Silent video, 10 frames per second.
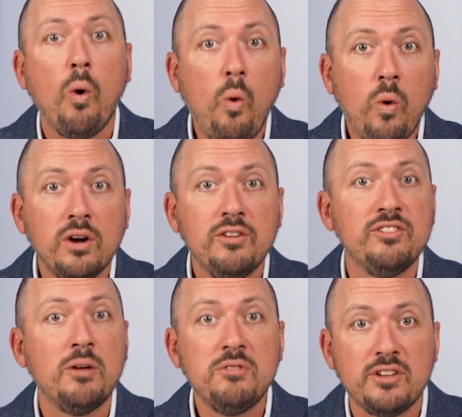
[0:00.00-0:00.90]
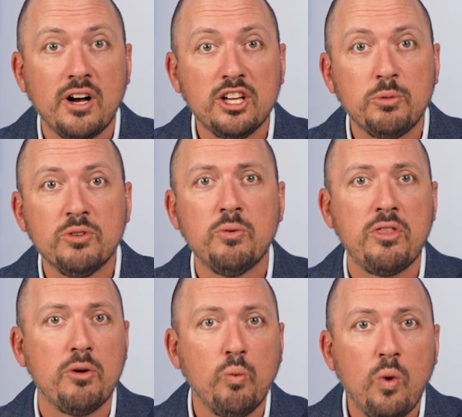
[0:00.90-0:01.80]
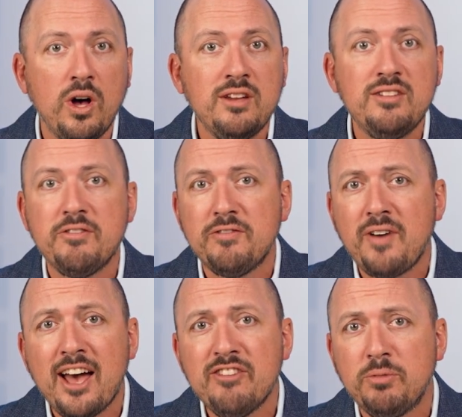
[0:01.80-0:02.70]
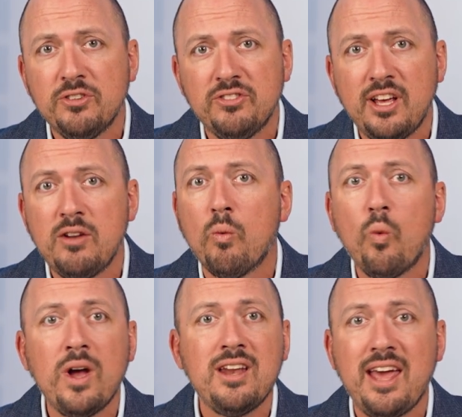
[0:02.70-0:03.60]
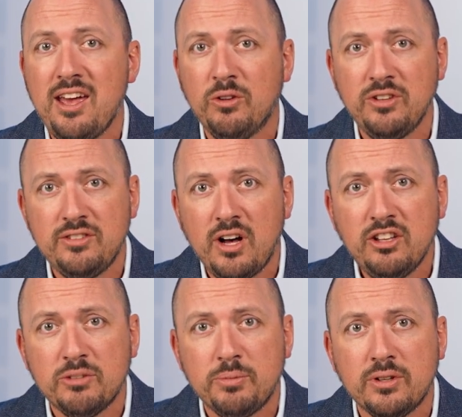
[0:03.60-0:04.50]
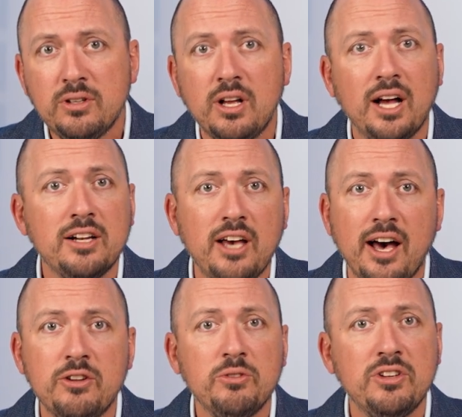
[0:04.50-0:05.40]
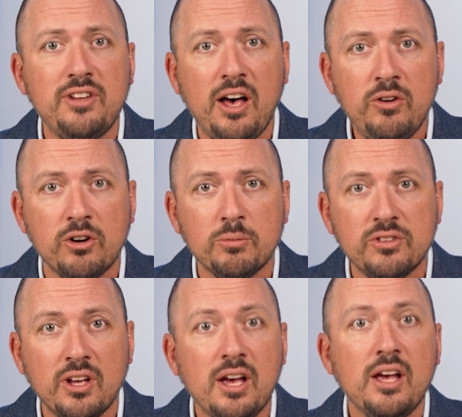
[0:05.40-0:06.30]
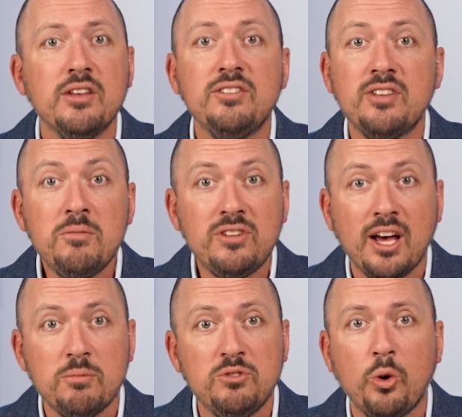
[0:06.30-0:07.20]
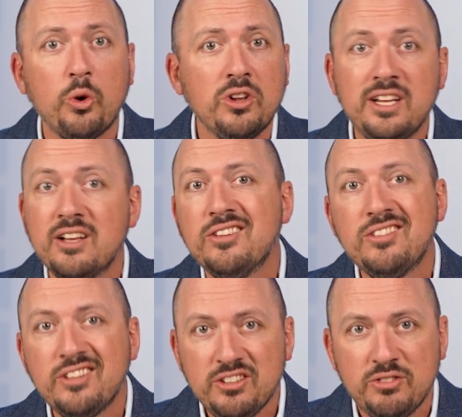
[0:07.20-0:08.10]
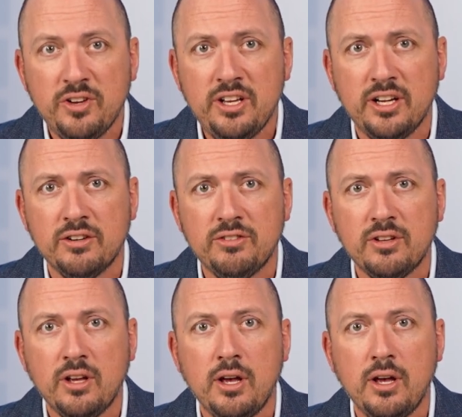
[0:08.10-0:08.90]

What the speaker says: or some deductibles with a 1 to 5% wind hail deductible on condos and townhomes, sometimes totaling 6 figures.